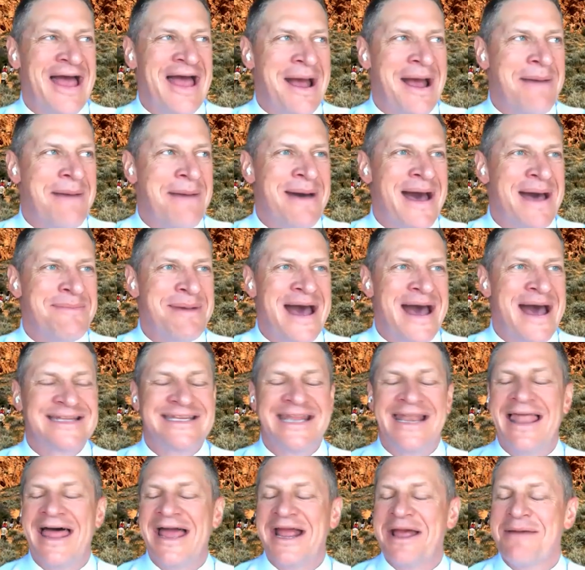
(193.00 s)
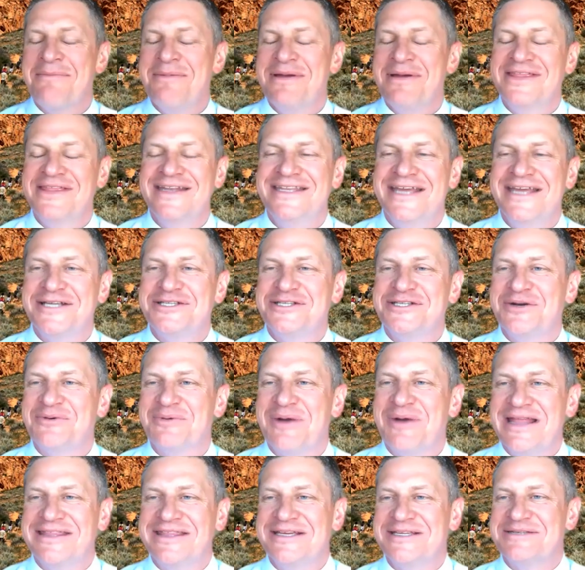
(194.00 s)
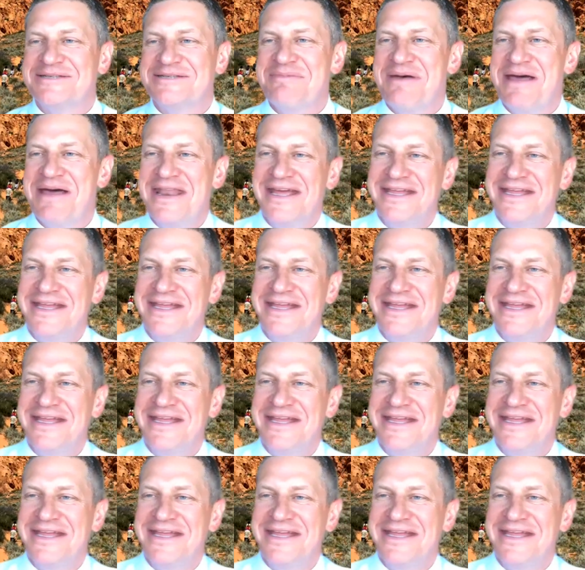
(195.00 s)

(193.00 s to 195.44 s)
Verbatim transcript: I, am I'm acting like I'm in the desert right this minute. I